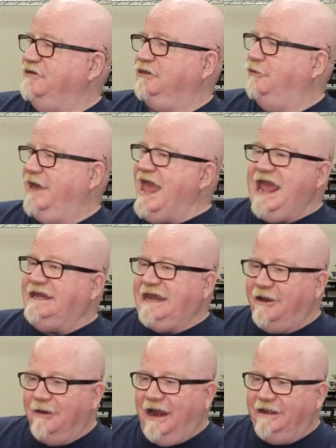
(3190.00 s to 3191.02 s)
a little
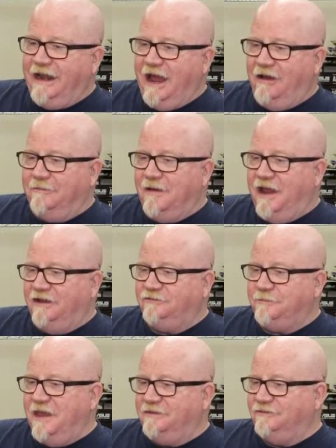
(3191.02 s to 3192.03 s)
heyday right now at my
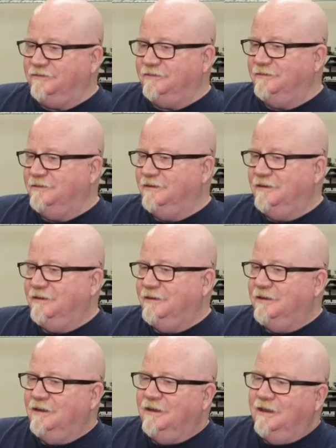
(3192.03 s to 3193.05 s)
expense.
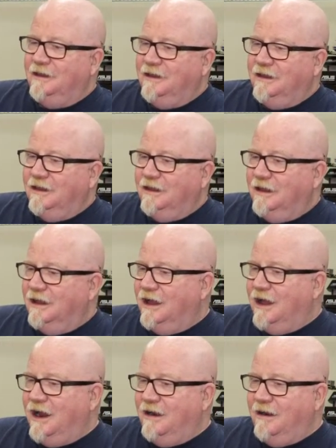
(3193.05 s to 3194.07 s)

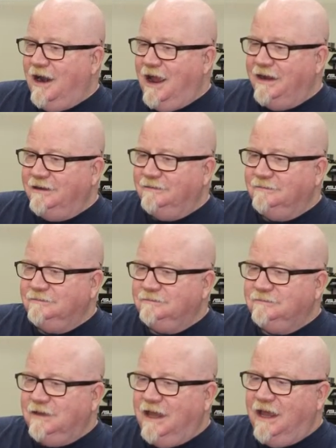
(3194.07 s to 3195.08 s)
All right.
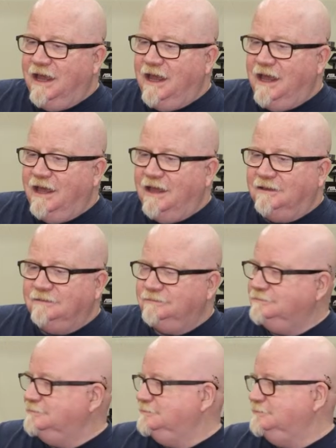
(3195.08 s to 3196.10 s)
Uh,
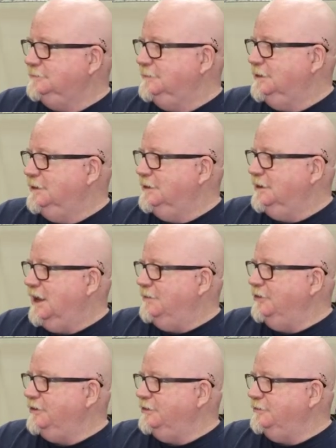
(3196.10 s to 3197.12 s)
I'm
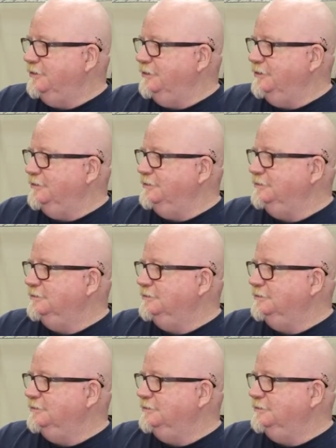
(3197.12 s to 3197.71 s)
looking through.